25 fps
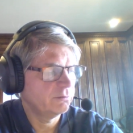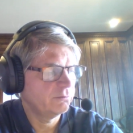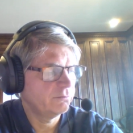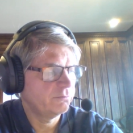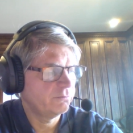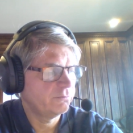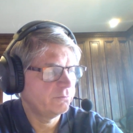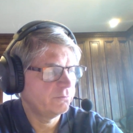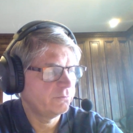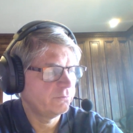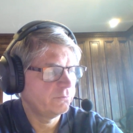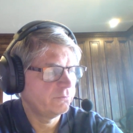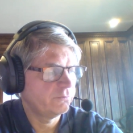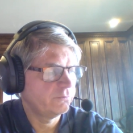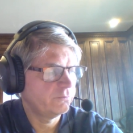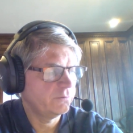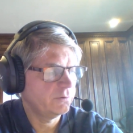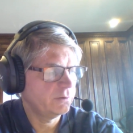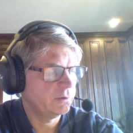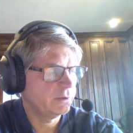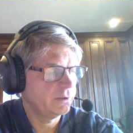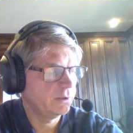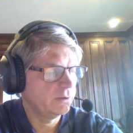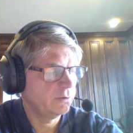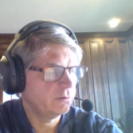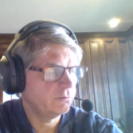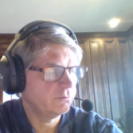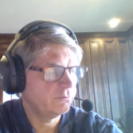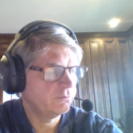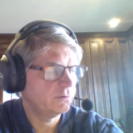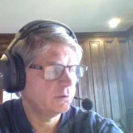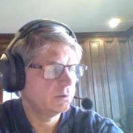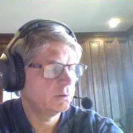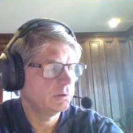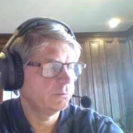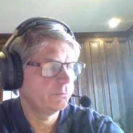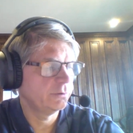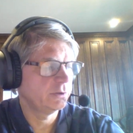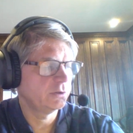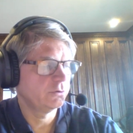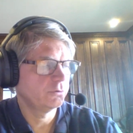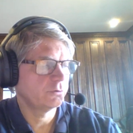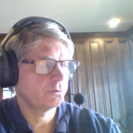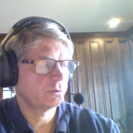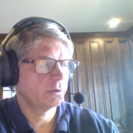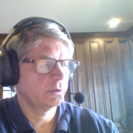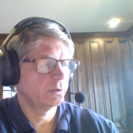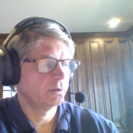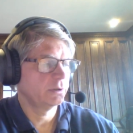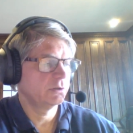Fill in the following
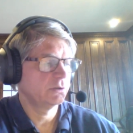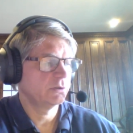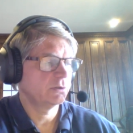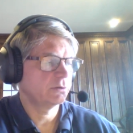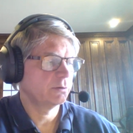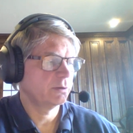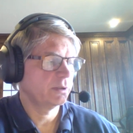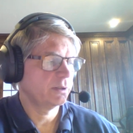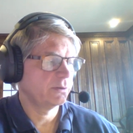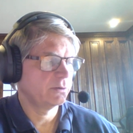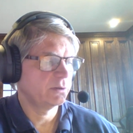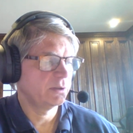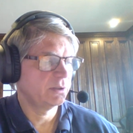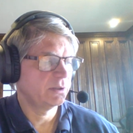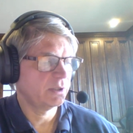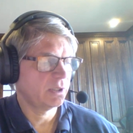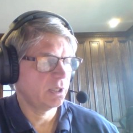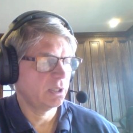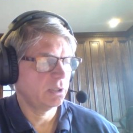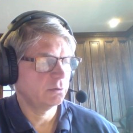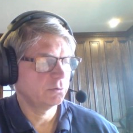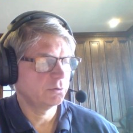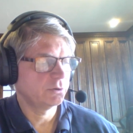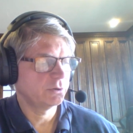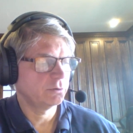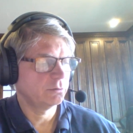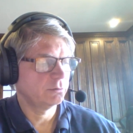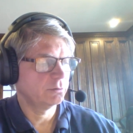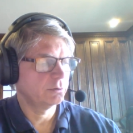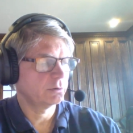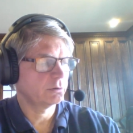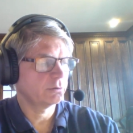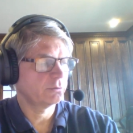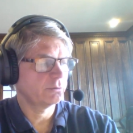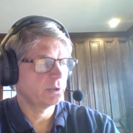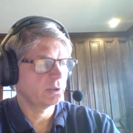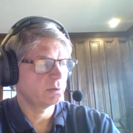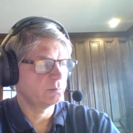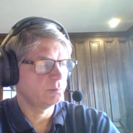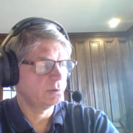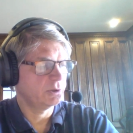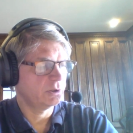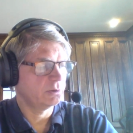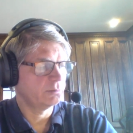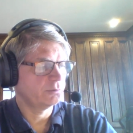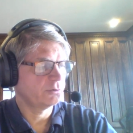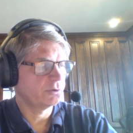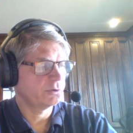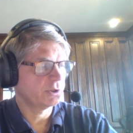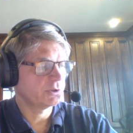drawings so that the dials show the correct
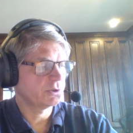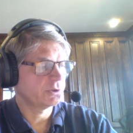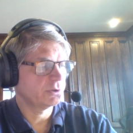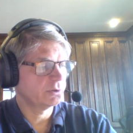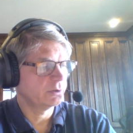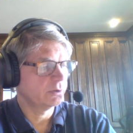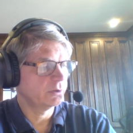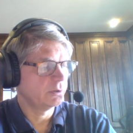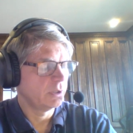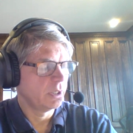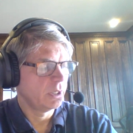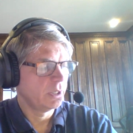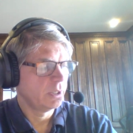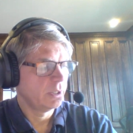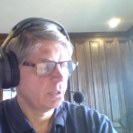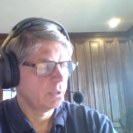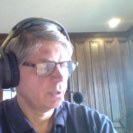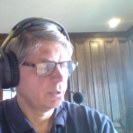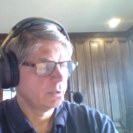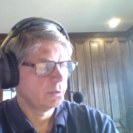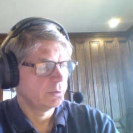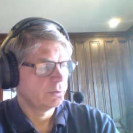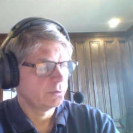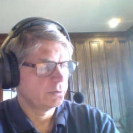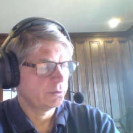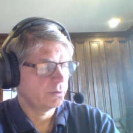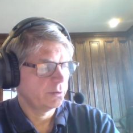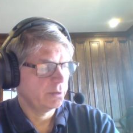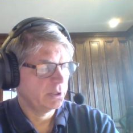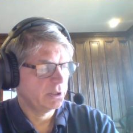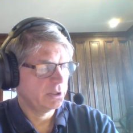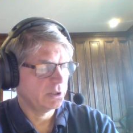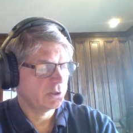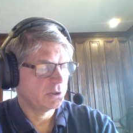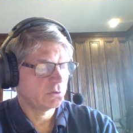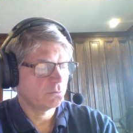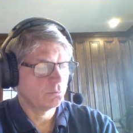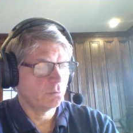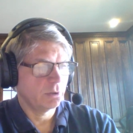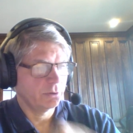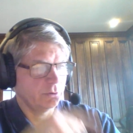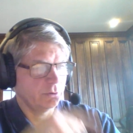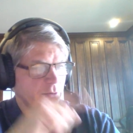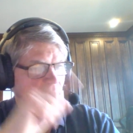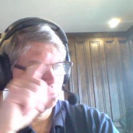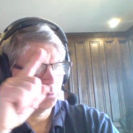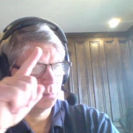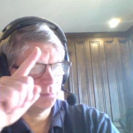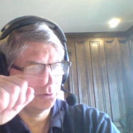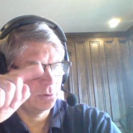blood pressure. So they just want
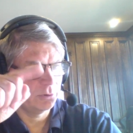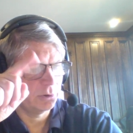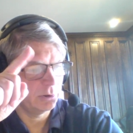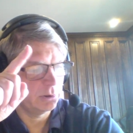you to put a